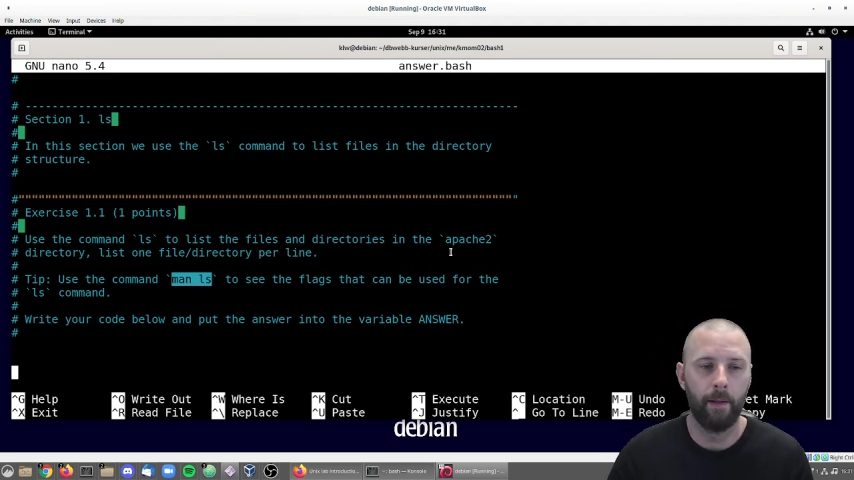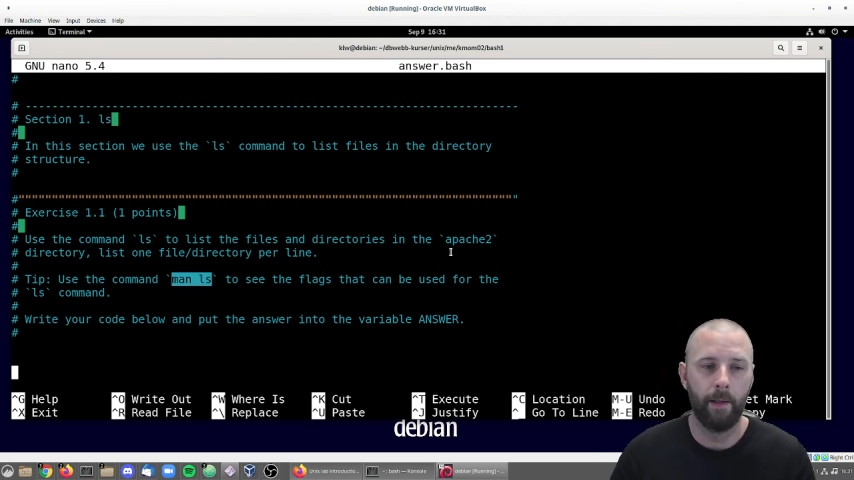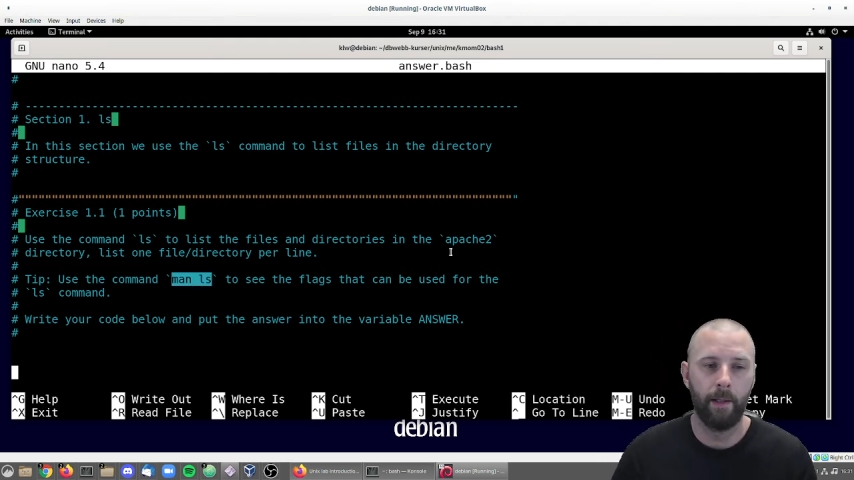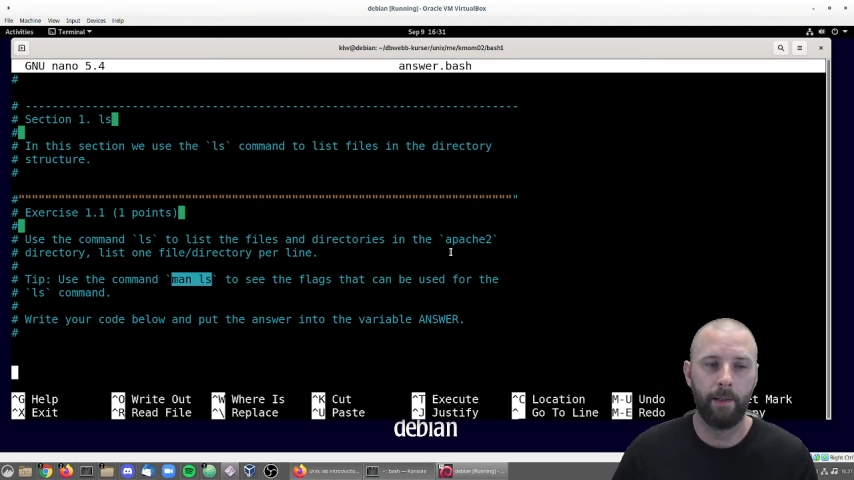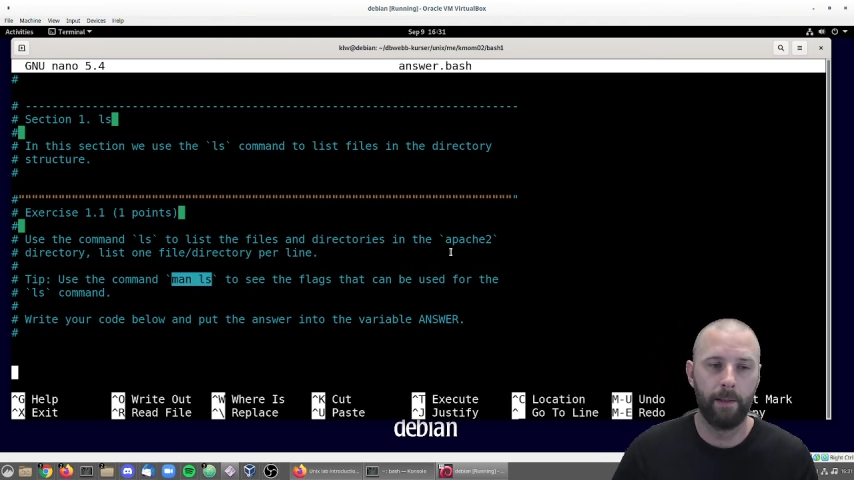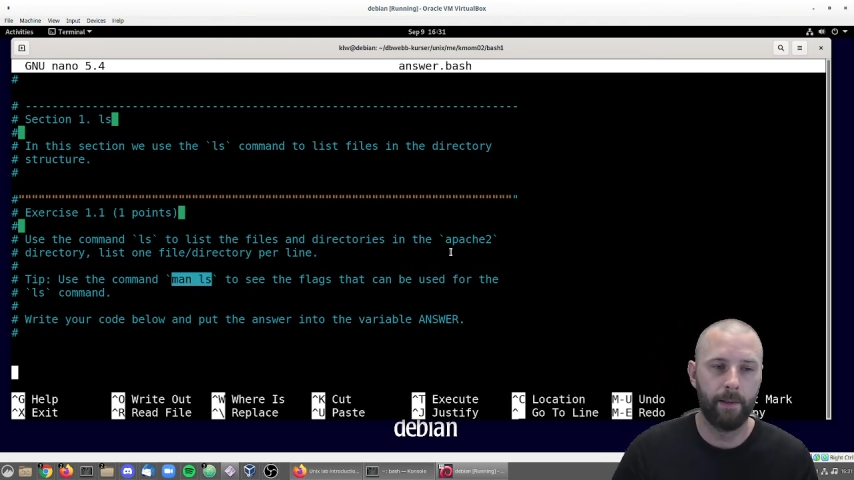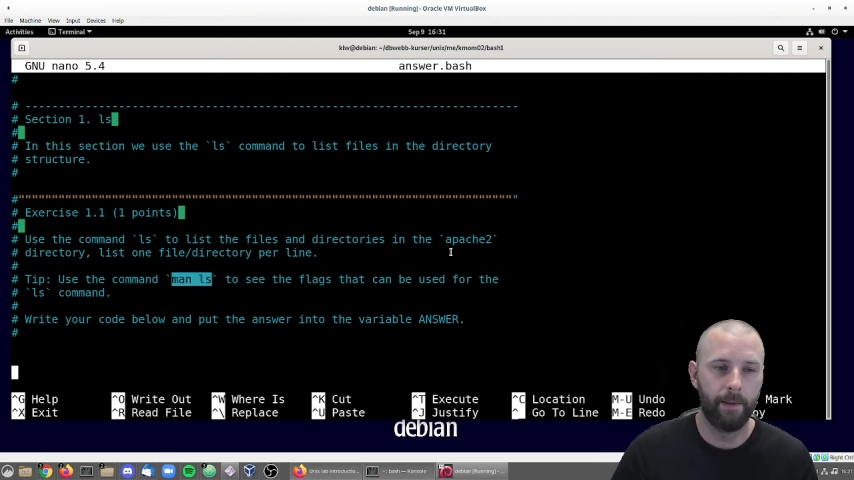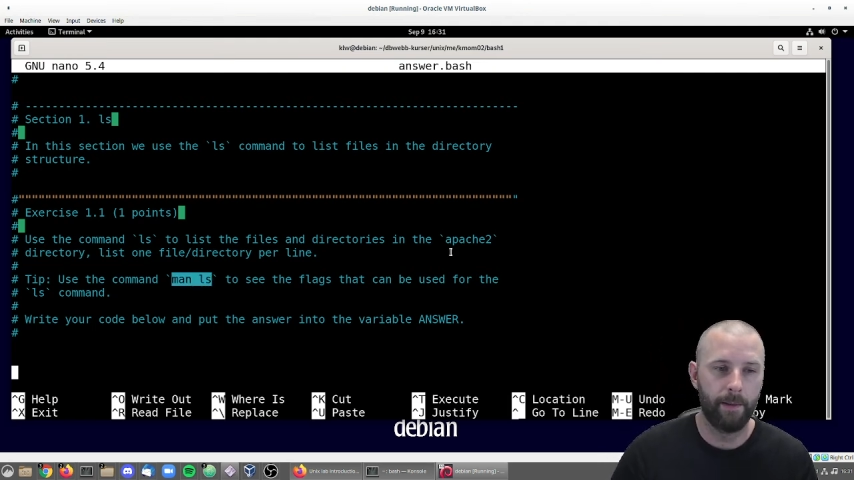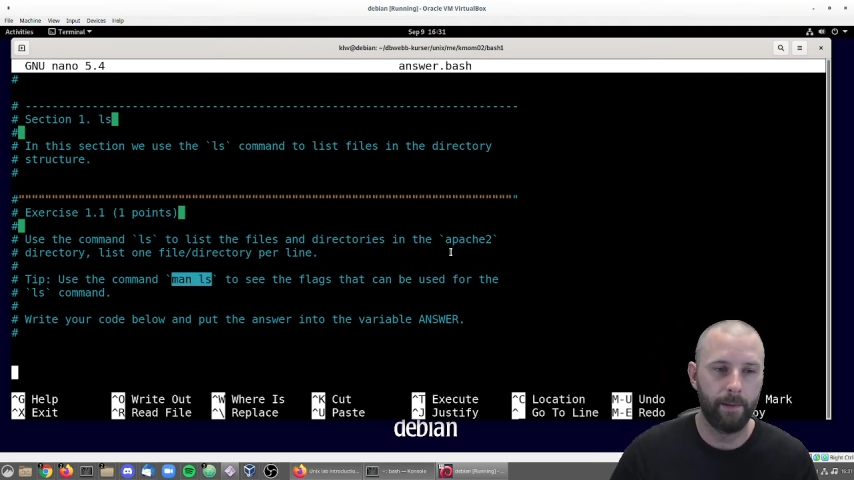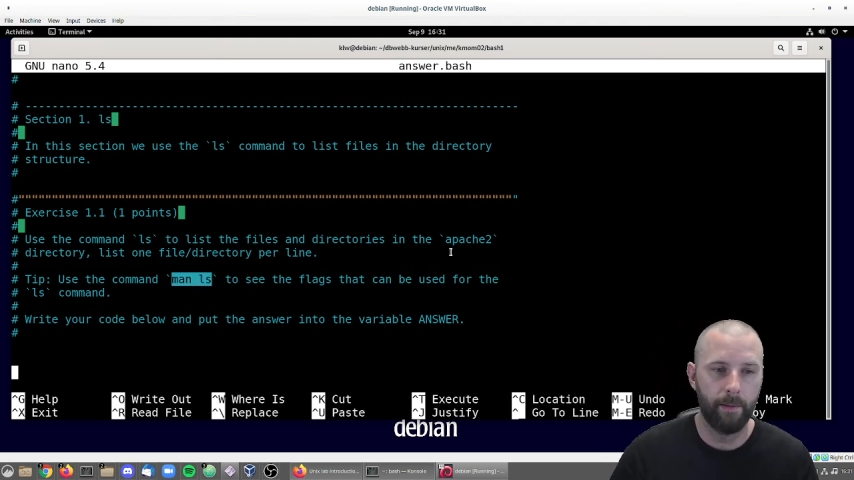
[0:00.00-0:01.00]

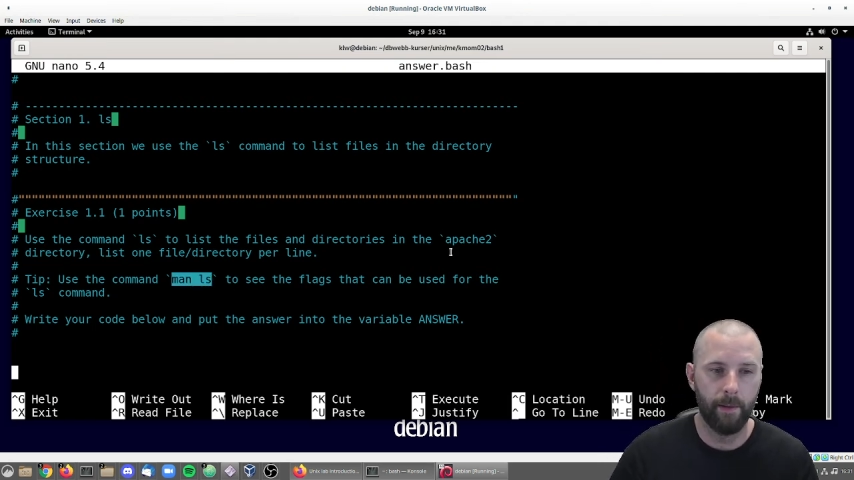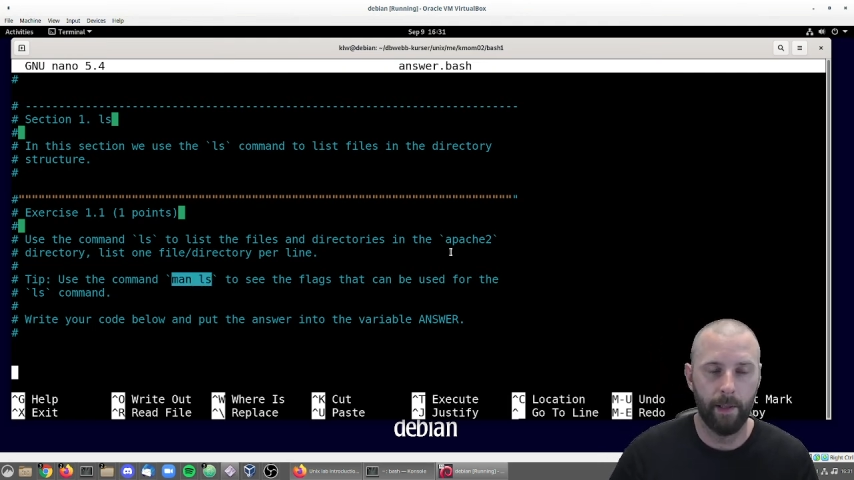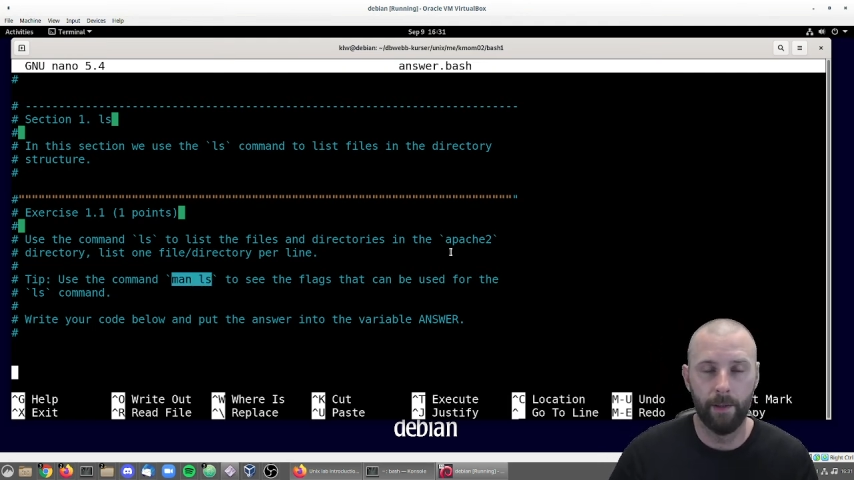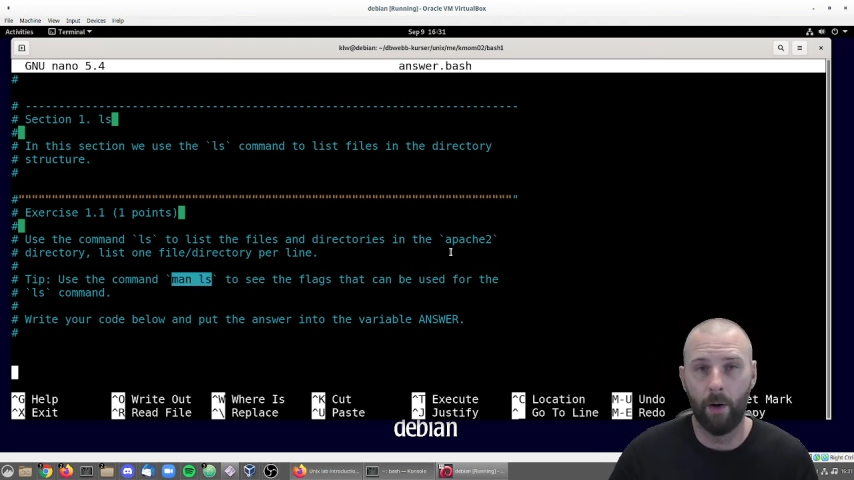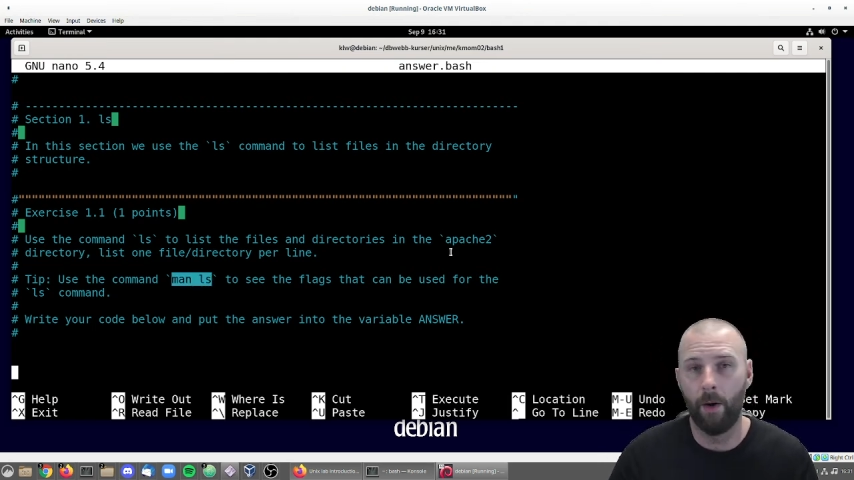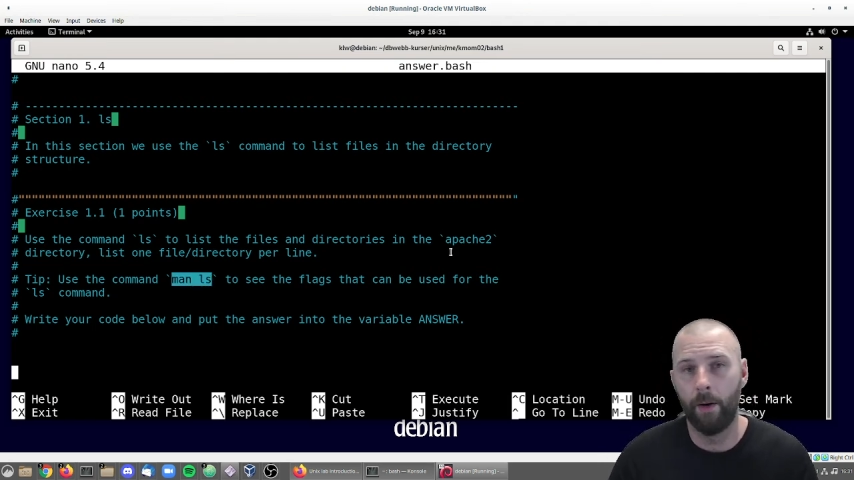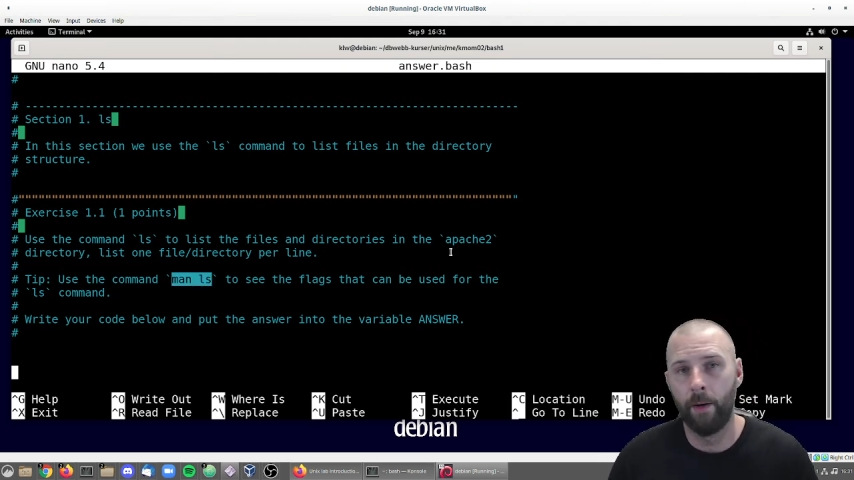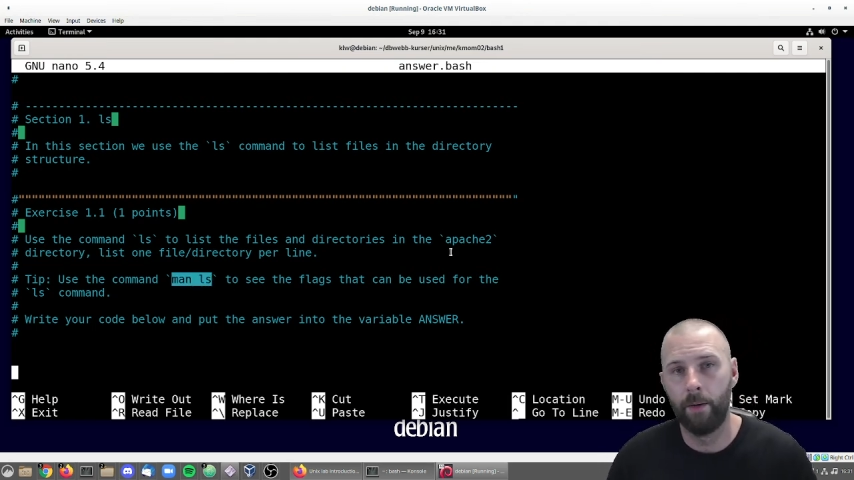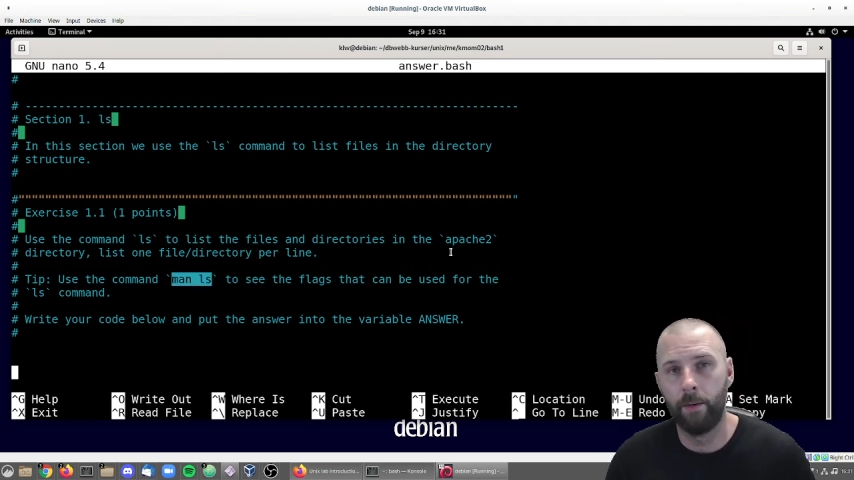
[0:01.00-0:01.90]
It's hard